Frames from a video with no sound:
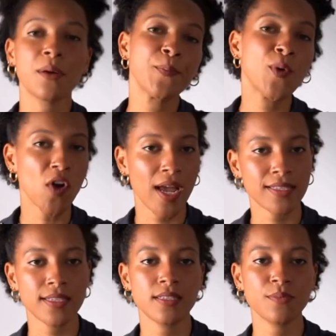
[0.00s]
more
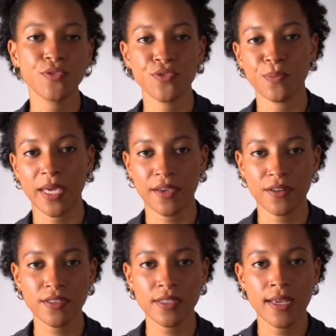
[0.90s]
accessible to
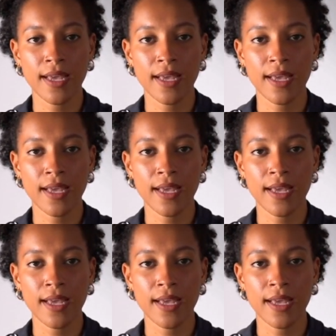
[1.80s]
makers,